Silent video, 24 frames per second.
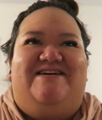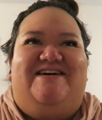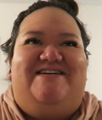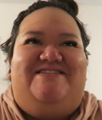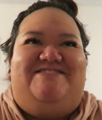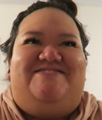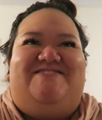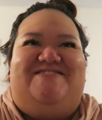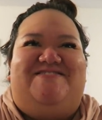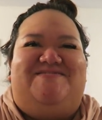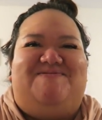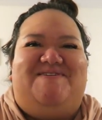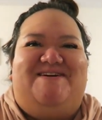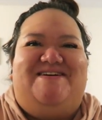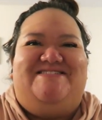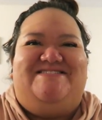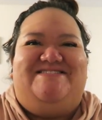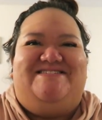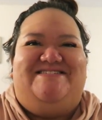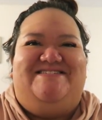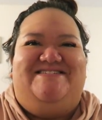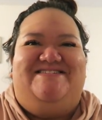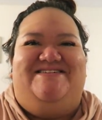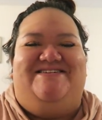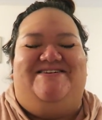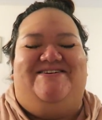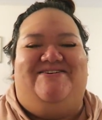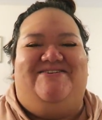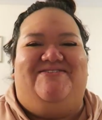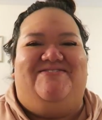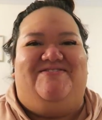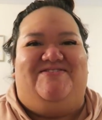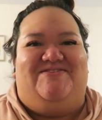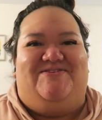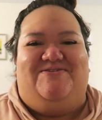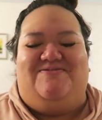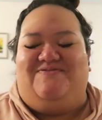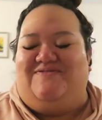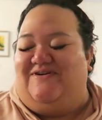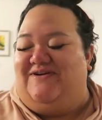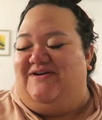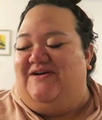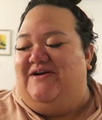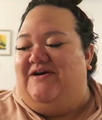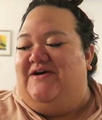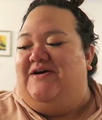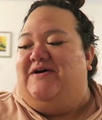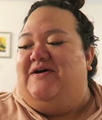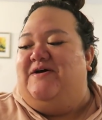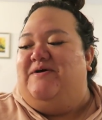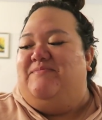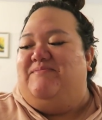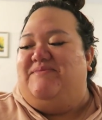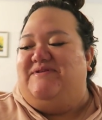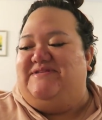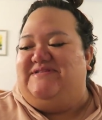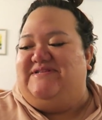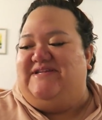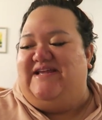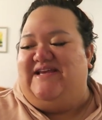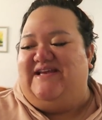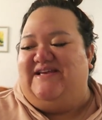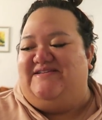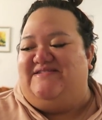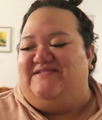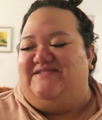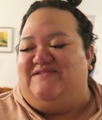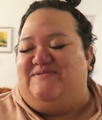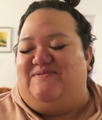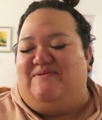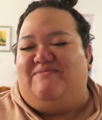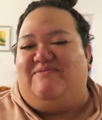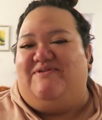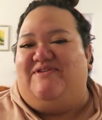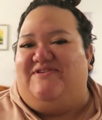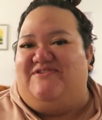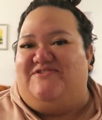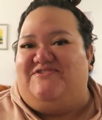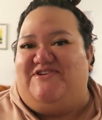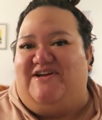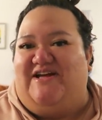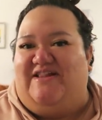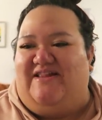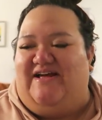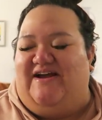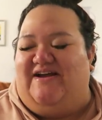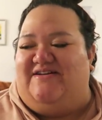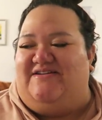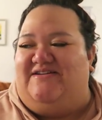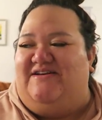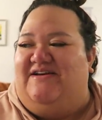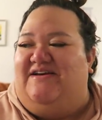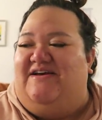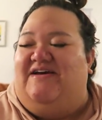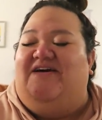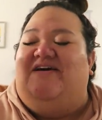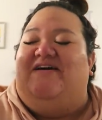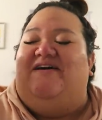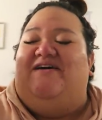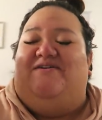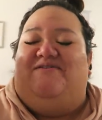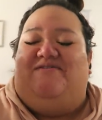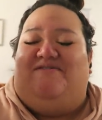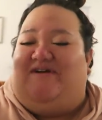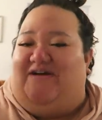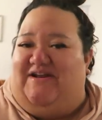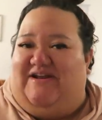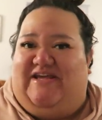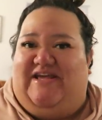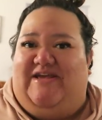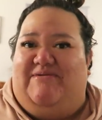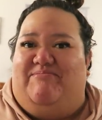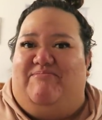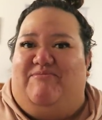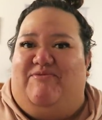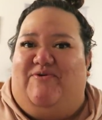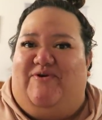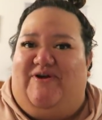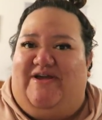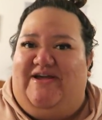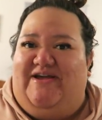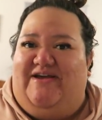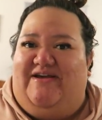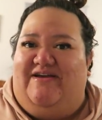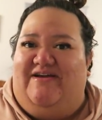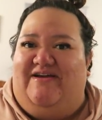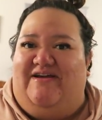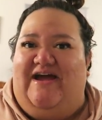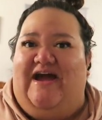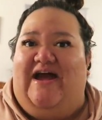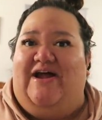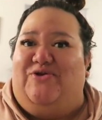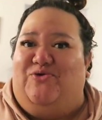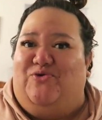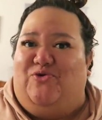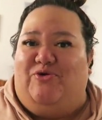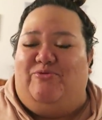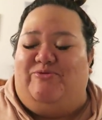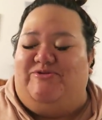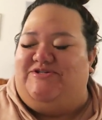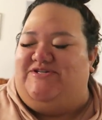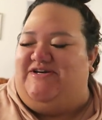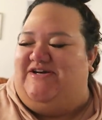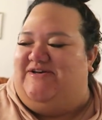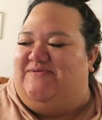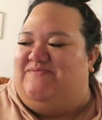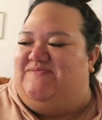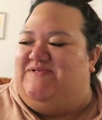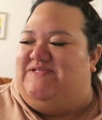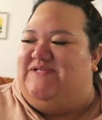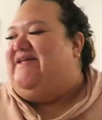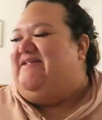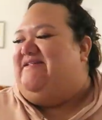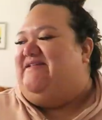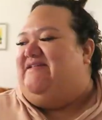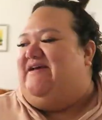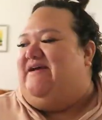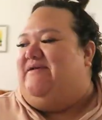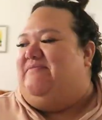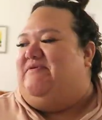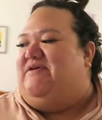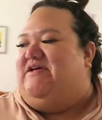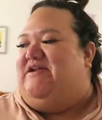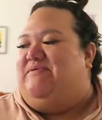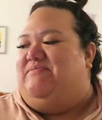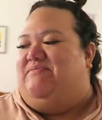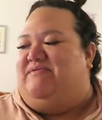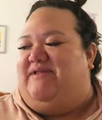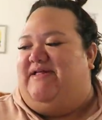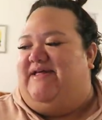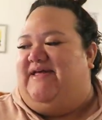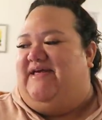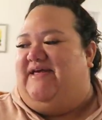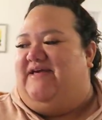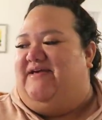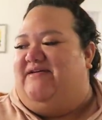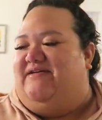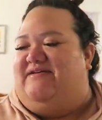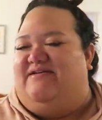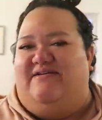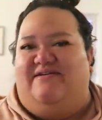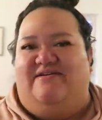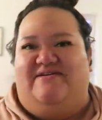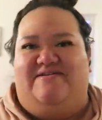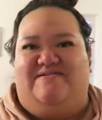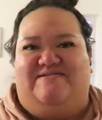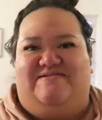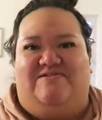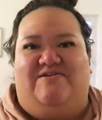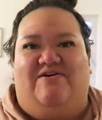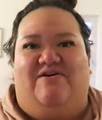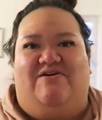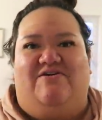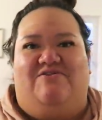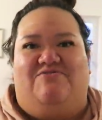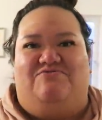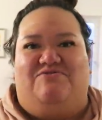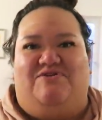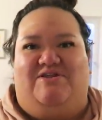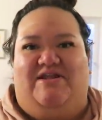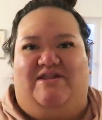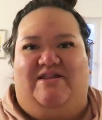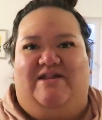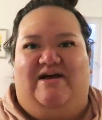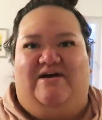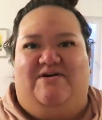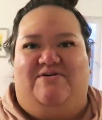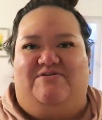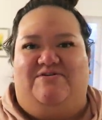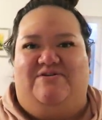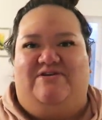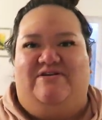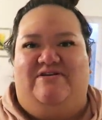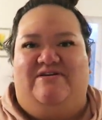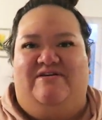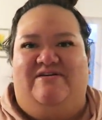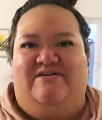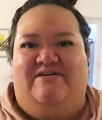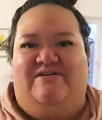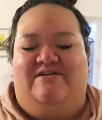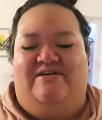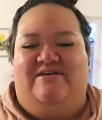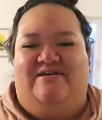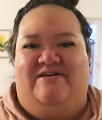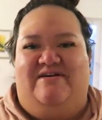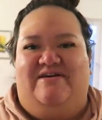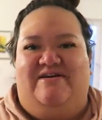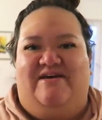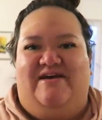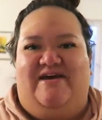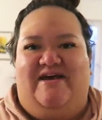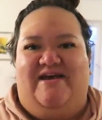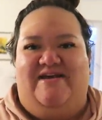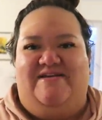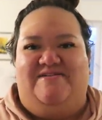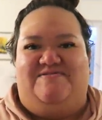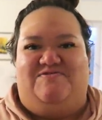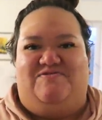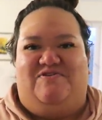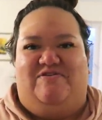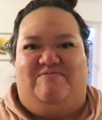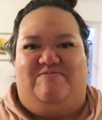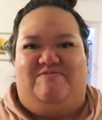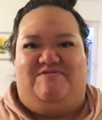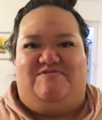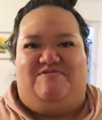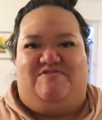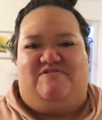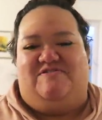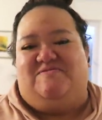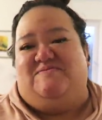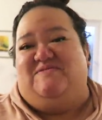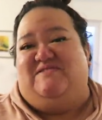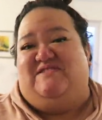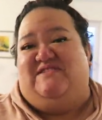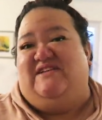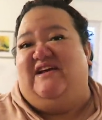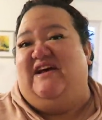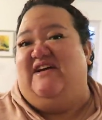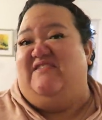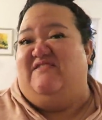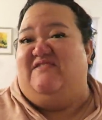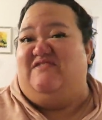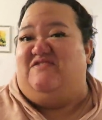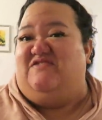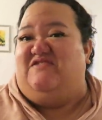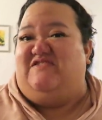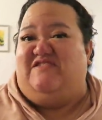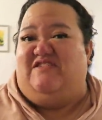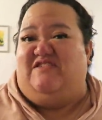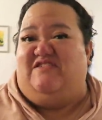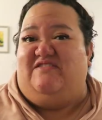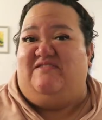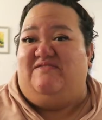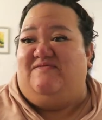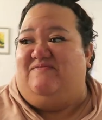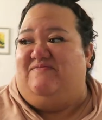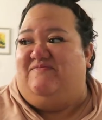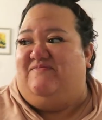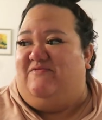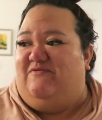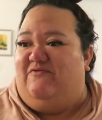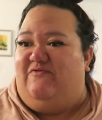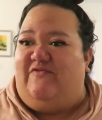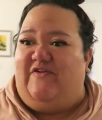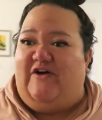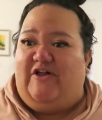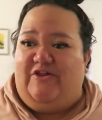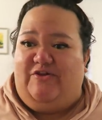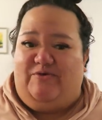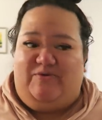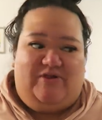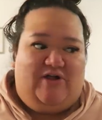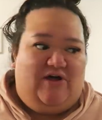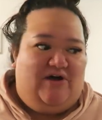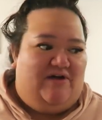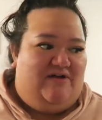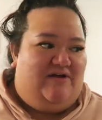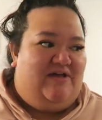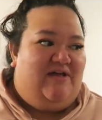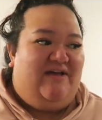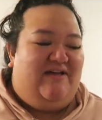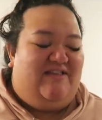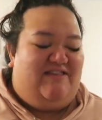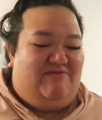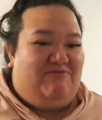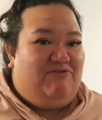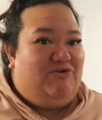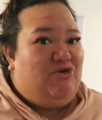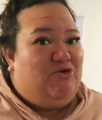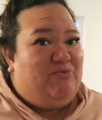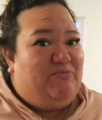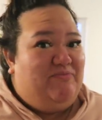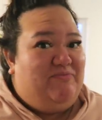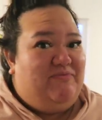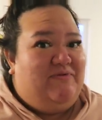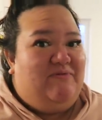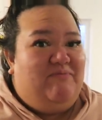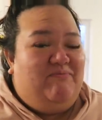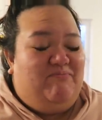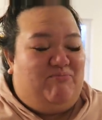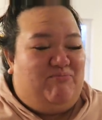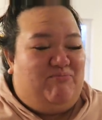It's Christmas! Over and over. But today, since my brother's jet-lagged, gotta keep him awake at normal times. And I'm gonna play a song really loud and scream it's Christmas, and Allie's just gonna follow along. Then we're gonna open